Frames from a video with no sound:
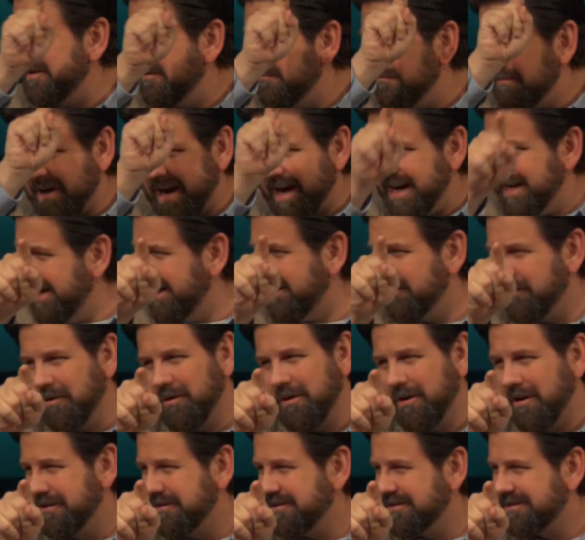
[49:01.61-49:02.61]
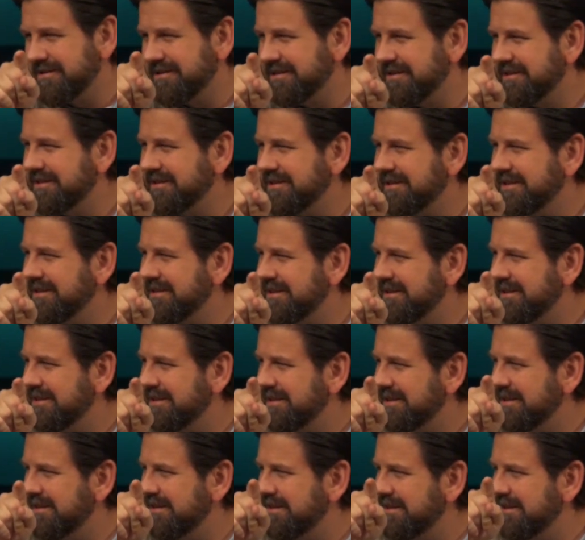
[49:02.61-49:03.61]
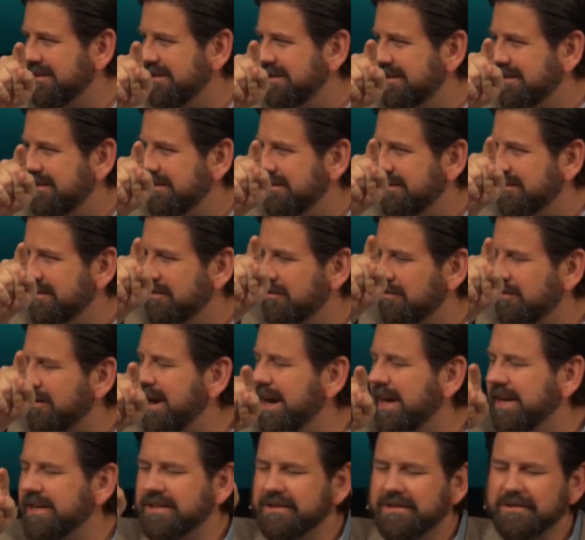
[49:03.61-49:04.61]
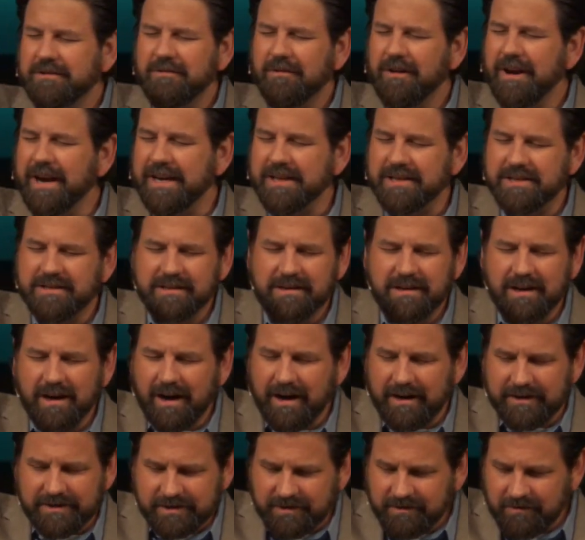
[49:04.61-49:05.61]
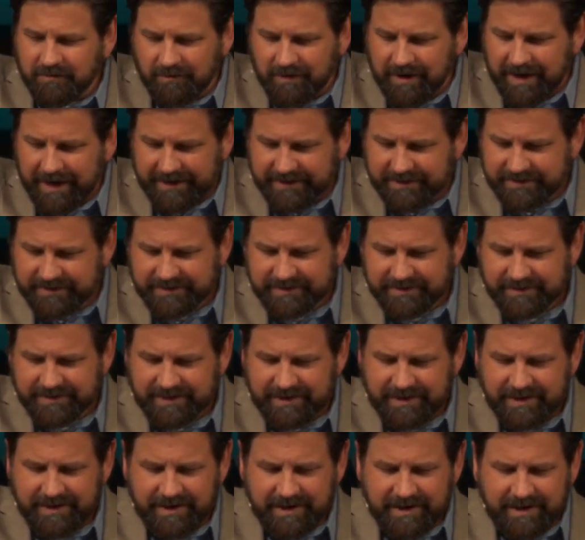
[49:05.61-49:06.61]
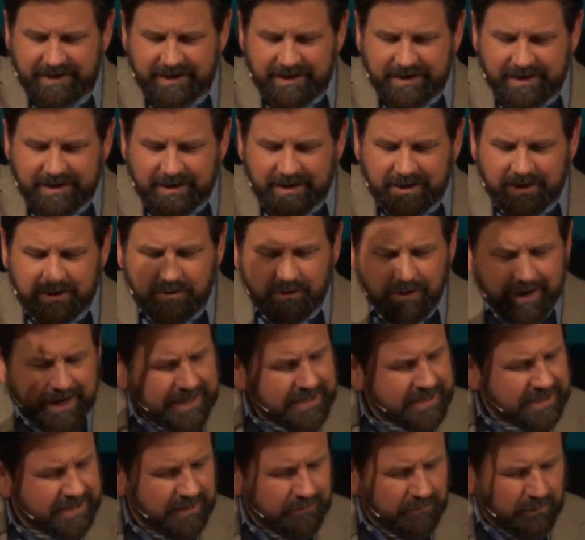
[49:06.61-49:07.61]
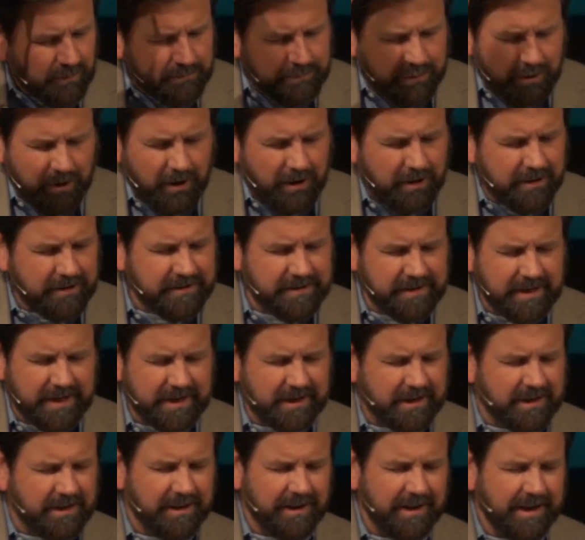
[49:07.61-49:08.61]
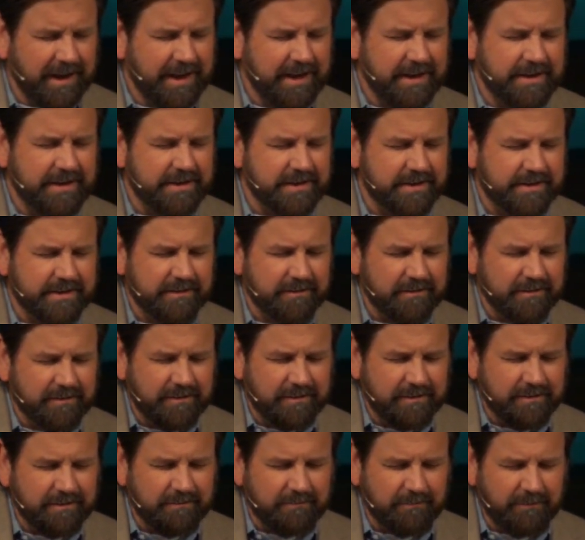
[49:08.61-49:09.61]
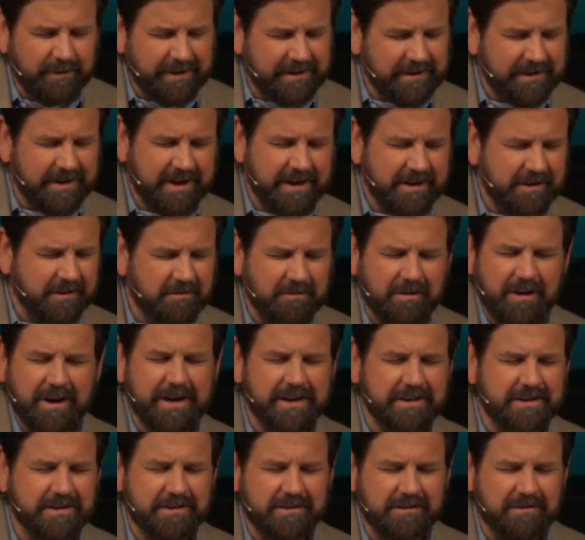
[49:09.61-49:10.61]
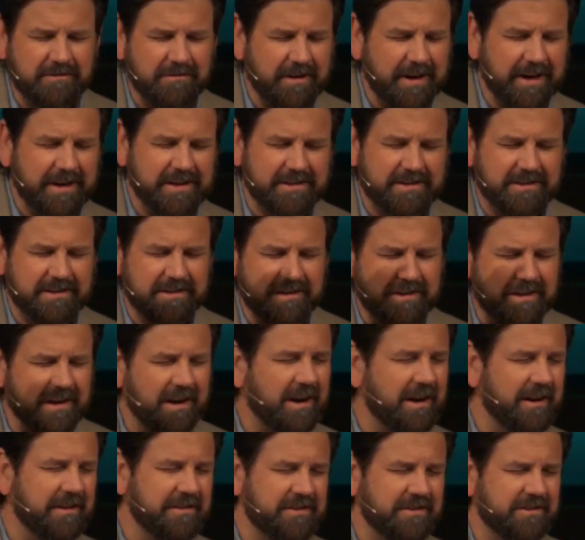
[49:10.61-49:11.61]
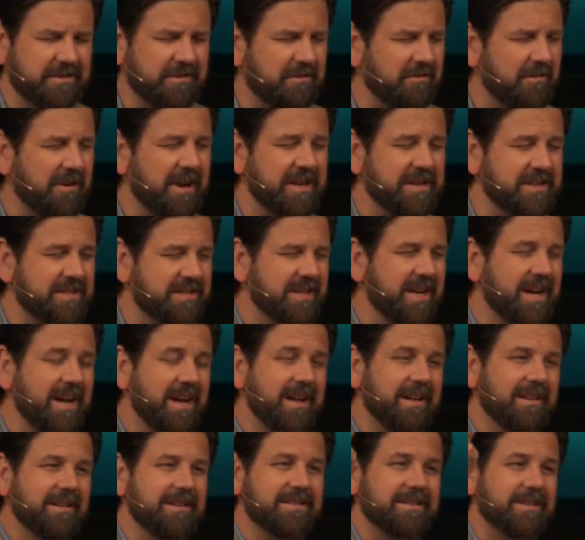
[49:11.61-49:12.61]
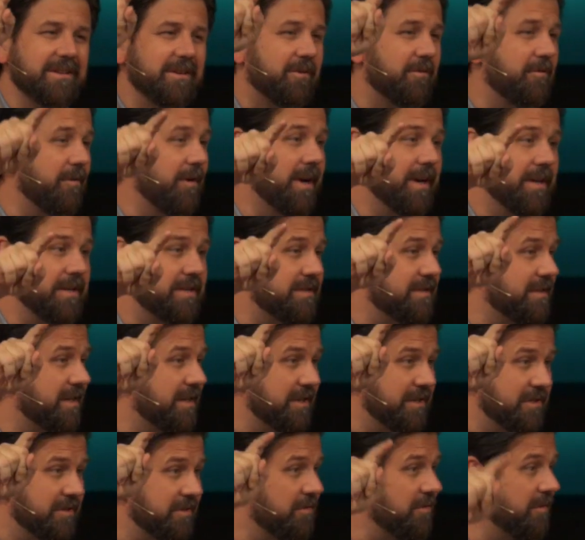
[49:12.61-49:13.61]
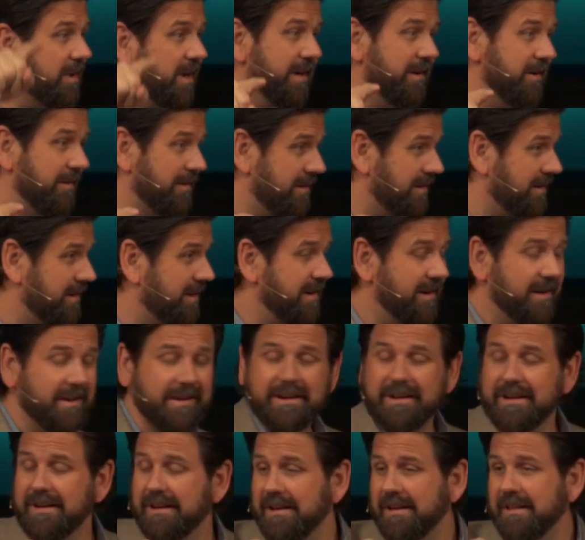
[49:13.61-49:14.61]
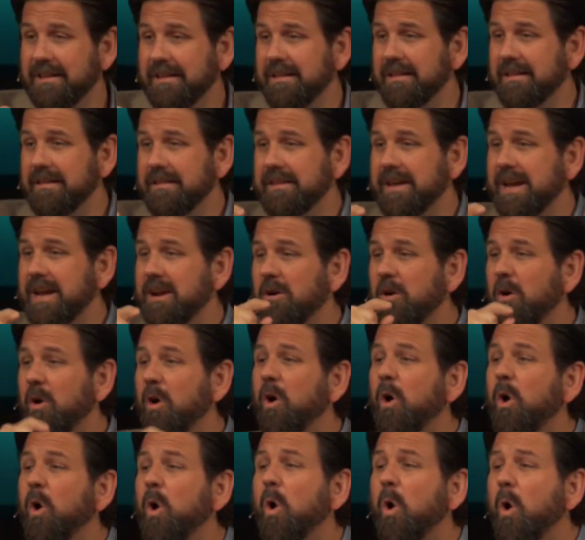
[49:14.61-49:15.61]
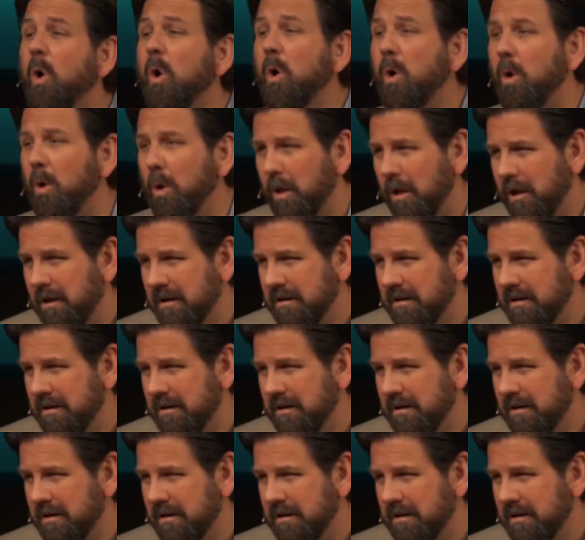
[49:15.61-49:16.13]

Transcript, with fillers: mighty cross. Grace, grace, God's grace. Grace that will pardon and cleanse within. Grace, grace, God's grace. Listen, grace that is greater than all